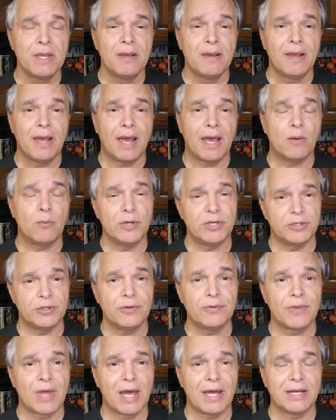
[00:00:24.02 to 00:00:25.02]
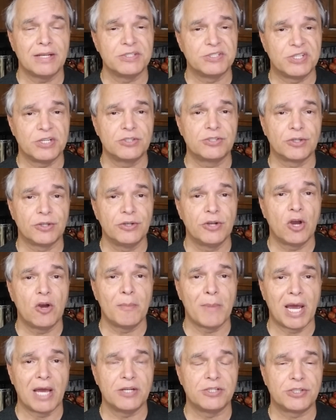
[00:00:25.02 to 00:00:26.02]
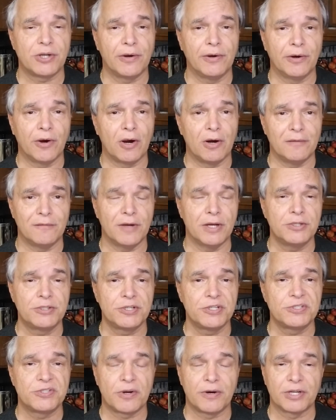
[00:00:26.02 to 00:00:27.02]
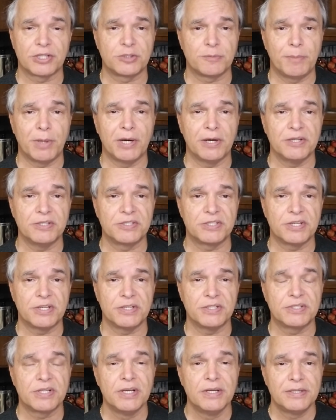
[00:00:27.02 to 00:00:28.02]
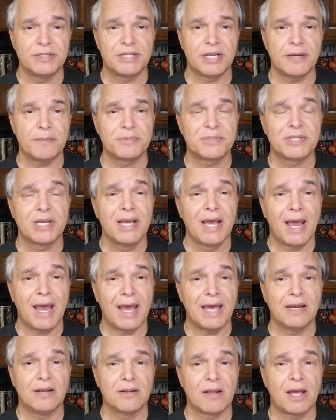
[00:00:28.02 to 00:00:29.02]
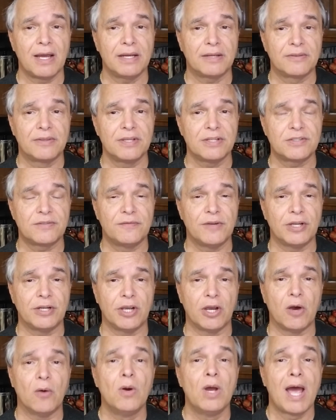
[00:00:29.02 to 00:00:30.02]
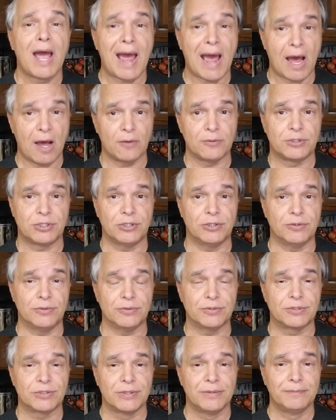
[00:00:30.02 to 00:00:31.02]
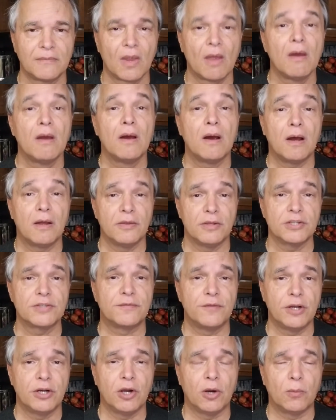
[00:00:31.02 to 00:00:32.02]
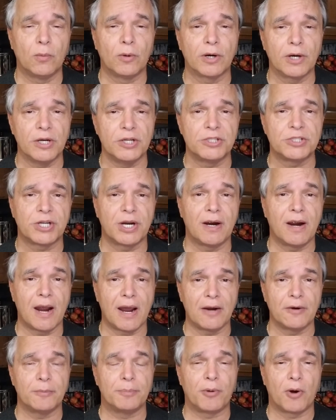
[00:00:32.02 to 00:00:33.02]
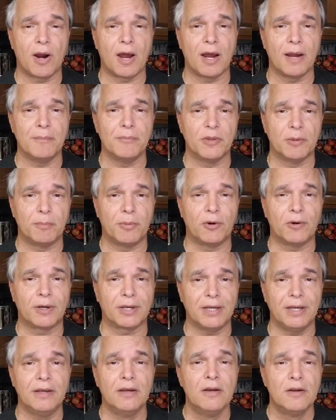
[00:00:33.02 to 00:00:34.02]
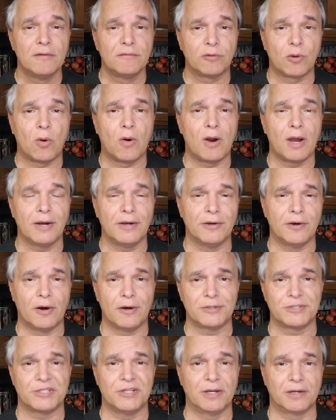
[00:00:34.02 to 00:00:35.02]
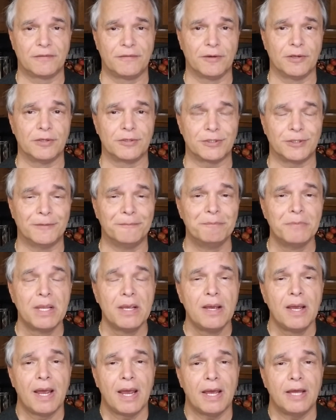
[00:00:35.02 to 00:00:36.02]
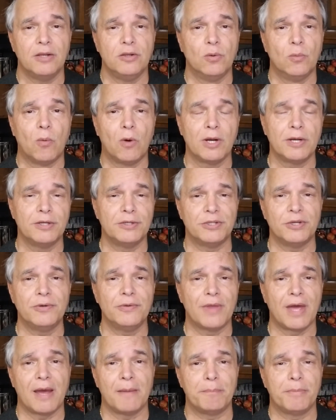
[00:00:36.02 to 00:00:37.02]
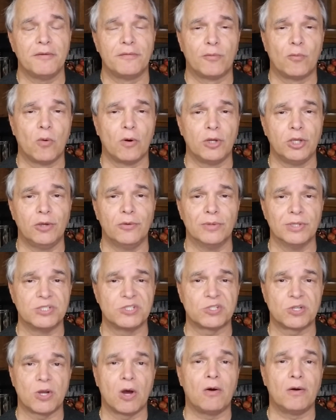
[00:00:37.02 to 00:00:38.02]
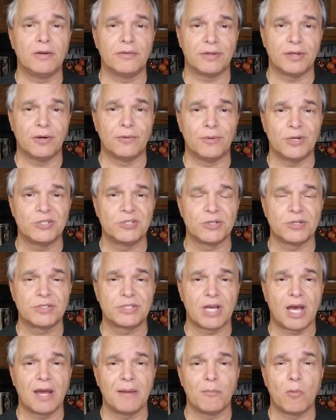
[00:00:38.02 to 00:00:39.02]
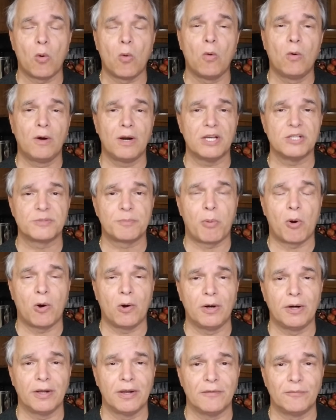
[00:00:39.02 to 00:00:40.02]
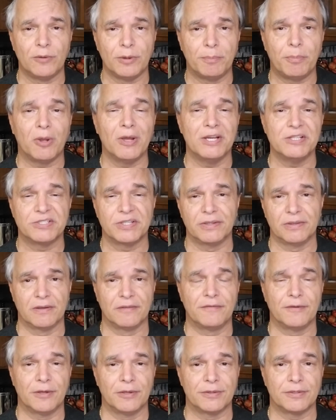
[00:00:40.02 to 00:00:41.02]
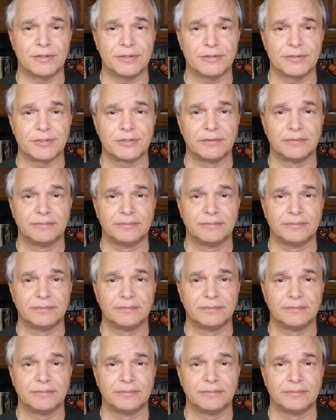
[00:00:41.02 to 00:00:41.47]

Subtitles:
And we do that as digital nomads, showing our adventures, our experiences, tips, and like this video, how-tos. On this video, we're going to share how to prime the Berkey fluoride and arsenic filter. And you want to do that before you install it the original time or as part of replacing the filters.